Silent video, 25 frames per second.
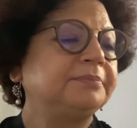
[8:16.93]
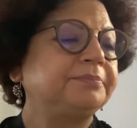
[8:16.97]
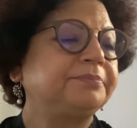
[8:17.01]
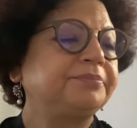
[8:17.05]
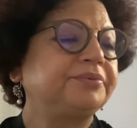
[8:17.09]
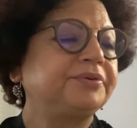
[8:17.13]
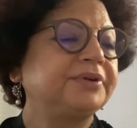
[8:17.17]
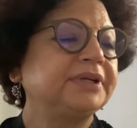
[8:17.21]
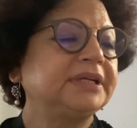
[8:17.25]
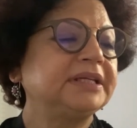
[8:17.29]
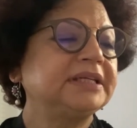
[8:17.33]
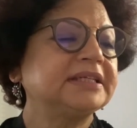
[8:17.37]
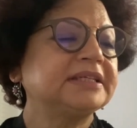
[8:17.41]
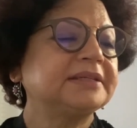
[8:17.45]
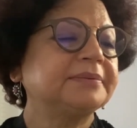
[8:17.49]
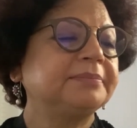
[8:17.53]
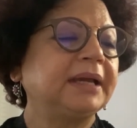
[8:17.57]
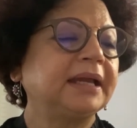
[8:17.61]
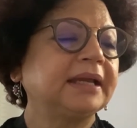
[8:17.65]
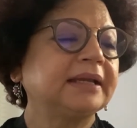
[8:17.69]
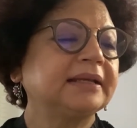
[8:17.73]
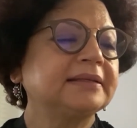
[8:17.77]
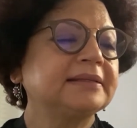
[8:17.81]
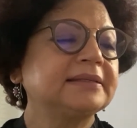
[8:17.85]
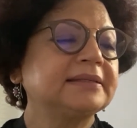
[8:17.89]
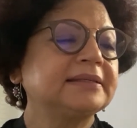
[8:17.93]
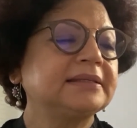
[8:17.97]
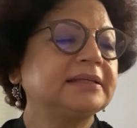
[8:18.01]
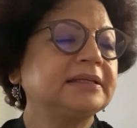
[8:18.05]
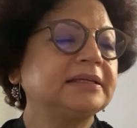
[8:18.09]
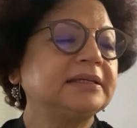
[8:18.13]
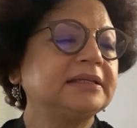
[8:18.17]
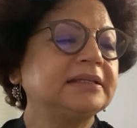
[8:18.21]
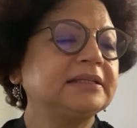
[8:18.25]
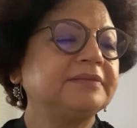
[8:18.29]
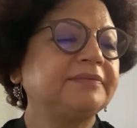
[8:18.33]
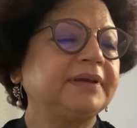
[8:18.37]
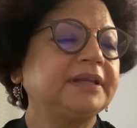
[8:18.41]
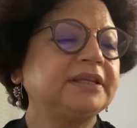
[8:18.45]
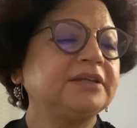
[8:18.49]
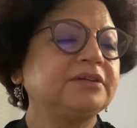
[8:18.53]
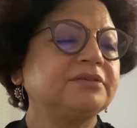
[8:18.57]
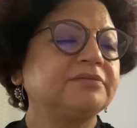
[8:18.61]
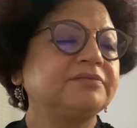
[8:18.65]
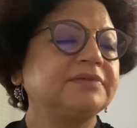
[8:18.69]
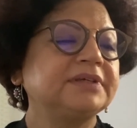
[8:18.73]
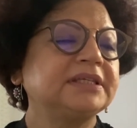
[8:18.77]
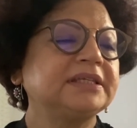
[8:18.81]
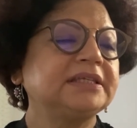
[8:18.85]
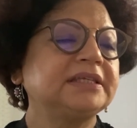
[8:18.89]
Print magazines, when
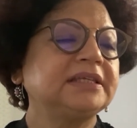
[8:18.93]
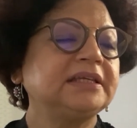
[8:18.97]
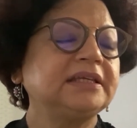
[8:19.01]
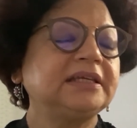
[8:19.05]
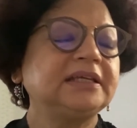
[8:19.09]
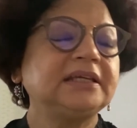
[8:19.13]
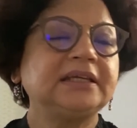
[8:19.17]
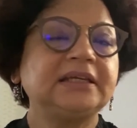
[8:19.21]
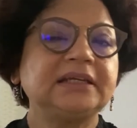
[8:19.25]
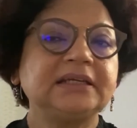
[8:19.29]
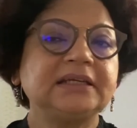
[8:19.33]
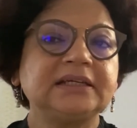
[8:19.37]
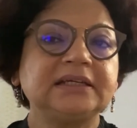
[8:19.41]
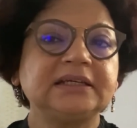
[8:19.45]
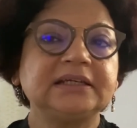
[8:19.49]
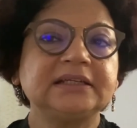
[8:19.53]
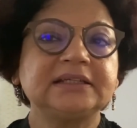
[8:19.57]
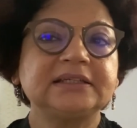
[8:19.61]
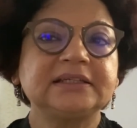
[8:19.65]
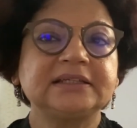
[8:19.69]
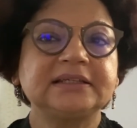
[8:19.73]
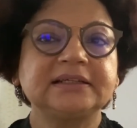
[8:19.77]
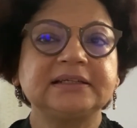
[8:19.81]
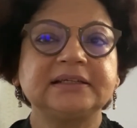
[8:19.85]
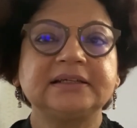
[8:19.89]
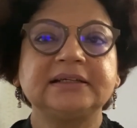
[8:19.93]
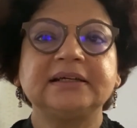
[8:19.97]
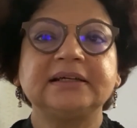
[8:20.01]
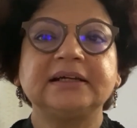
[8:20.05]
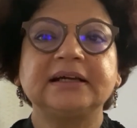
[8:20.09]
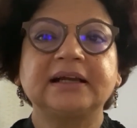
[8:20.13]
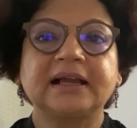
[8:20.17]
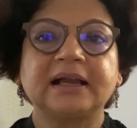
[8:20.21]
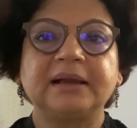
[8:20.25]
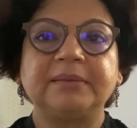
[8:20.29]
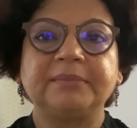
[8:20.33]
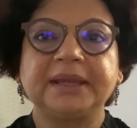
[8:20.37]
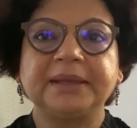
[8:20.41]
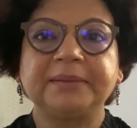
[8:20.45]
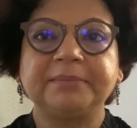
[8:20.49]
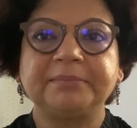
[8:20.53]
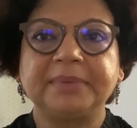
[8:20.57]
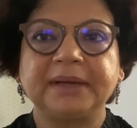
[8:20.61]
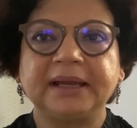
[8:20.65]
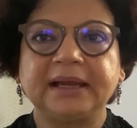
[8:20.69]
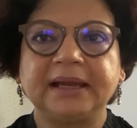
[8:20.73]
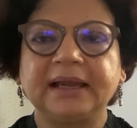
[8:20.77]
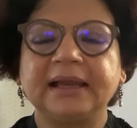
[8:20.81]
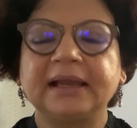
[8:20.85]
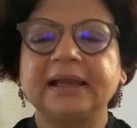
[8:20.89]
do we see it coming
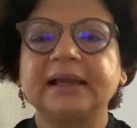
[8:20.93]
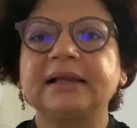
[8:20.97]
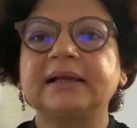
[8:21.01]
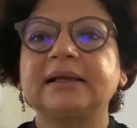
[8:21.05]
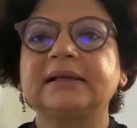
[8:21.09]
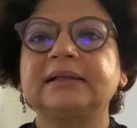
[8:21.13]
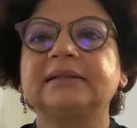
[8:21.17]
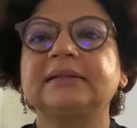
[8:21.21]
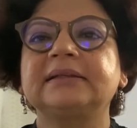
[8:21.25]
back?